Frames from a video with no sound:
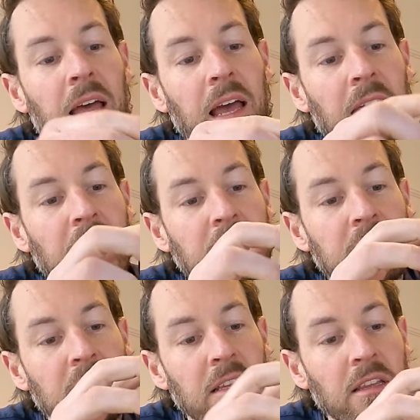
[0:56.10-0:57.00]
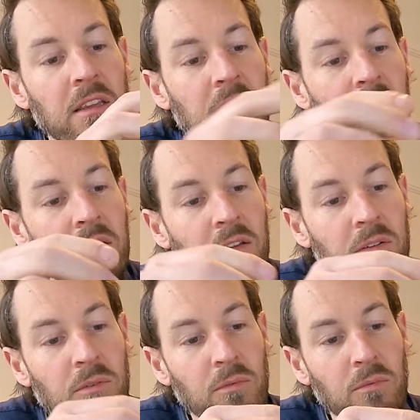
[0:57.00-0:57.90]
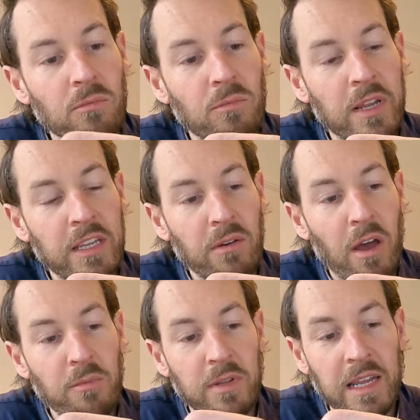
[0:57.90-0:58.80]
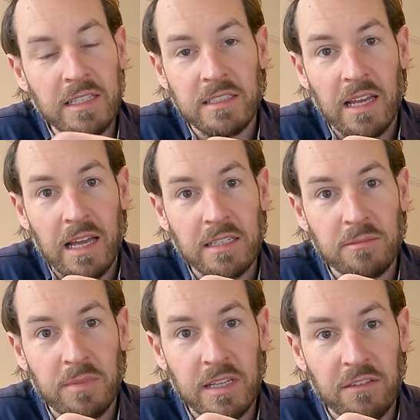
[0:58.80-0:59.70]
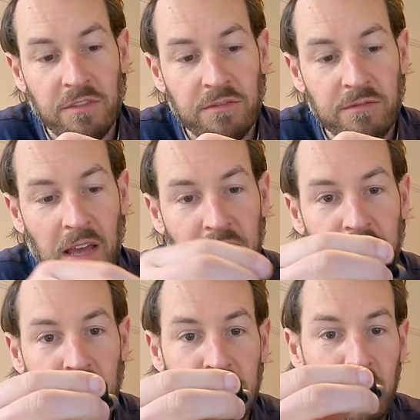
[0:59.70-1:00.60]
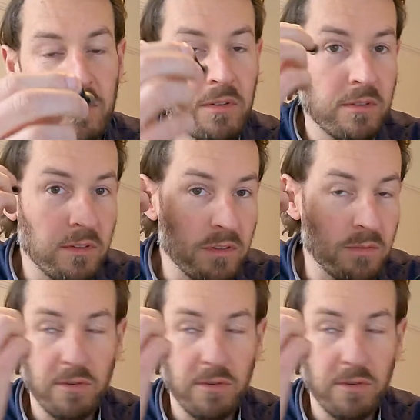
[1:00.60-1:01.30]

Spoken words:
and when you open it and pick the headphones up, you